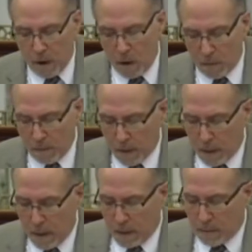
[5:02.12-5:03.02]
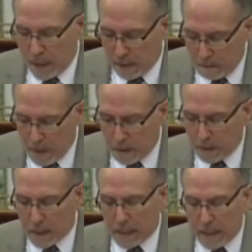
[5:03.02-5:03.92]
of hope that we can
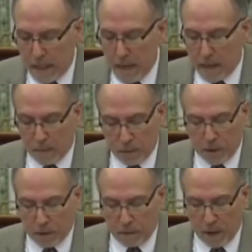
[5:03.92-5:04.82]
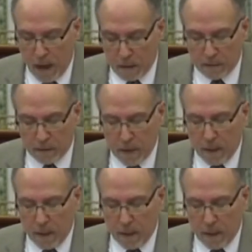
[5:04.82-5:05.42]
build a city and a bridge of love